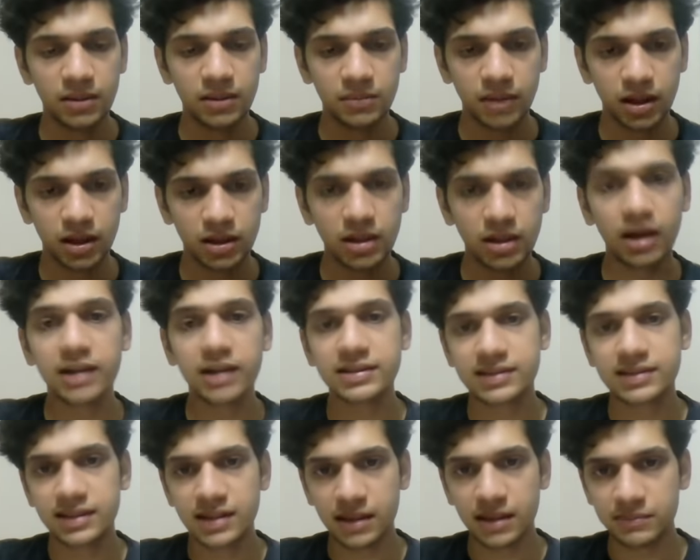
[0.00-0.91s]
But our
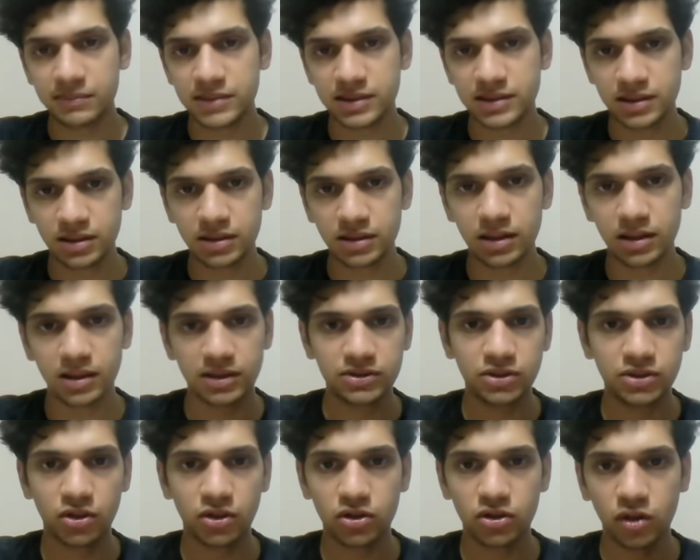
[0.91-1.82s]
Instagram is
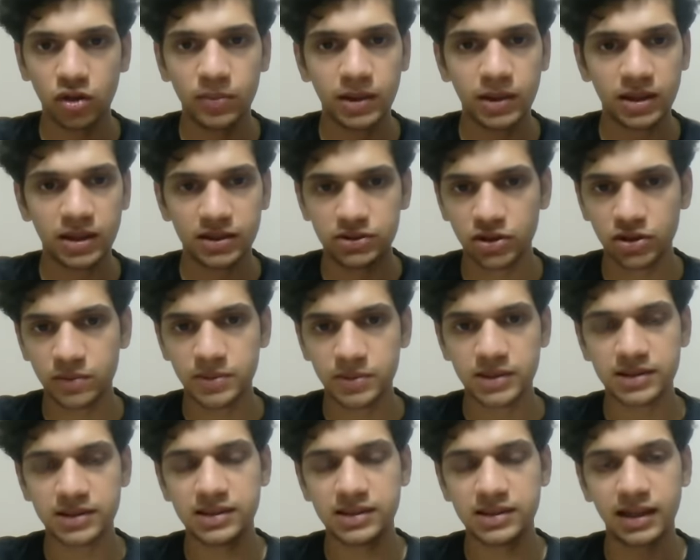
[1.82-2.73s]

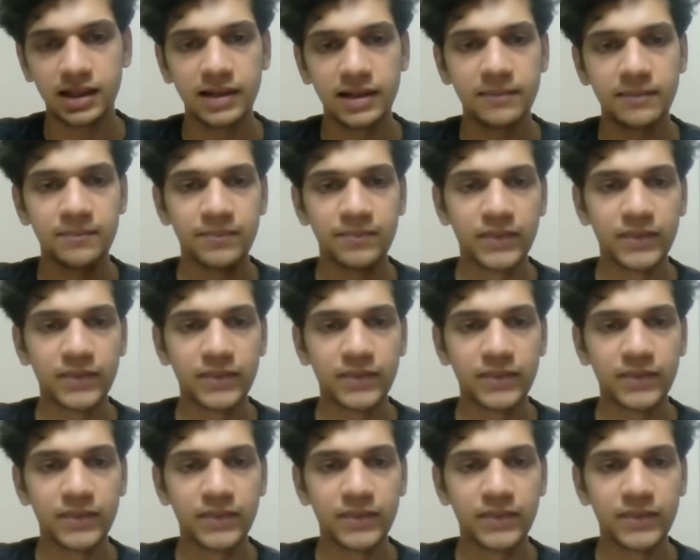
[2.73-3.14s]
_top_percentile.